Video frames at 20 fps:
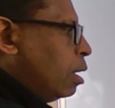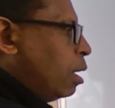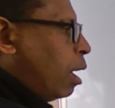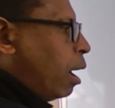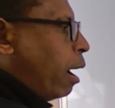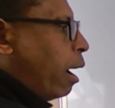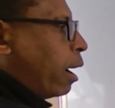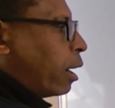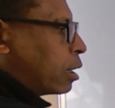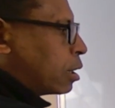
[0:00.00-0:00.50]

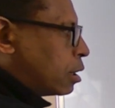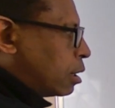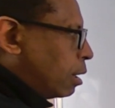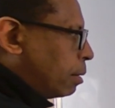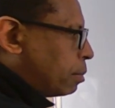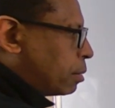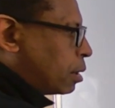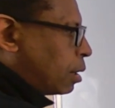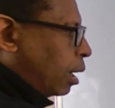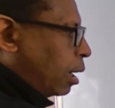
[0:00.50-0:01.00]

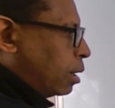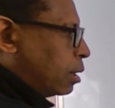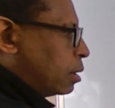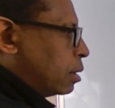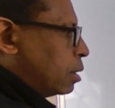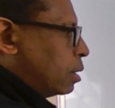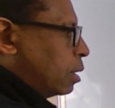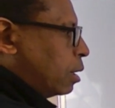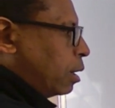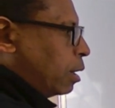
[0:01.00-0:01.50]
accepts
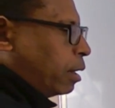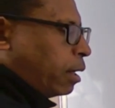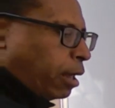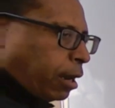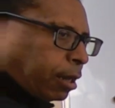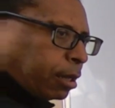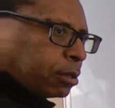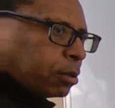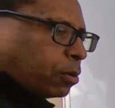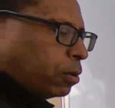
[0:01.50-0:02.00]
as
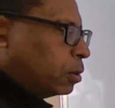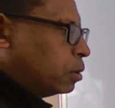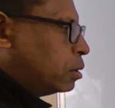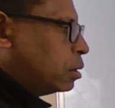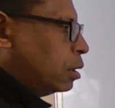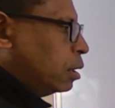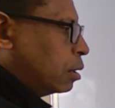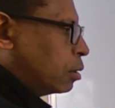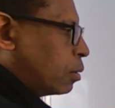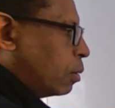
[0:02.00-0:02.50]
electrons
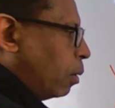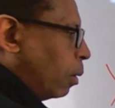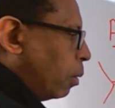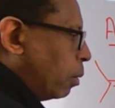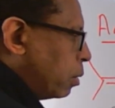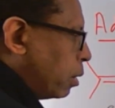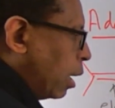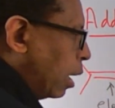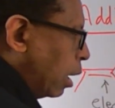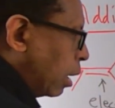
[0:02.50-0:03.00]
is
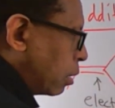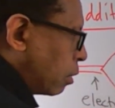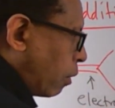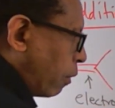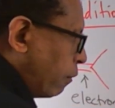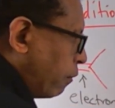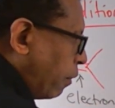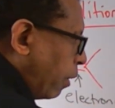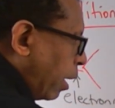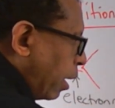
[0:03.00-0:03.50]
called
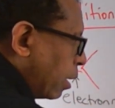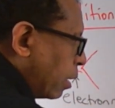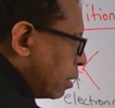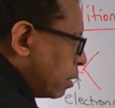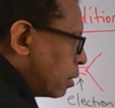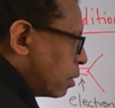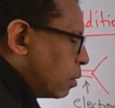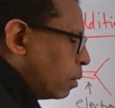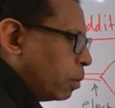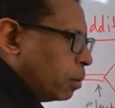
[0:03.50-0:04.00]
electrophile.
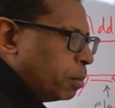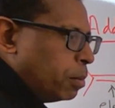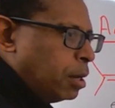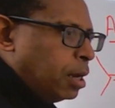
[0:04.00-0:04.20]
So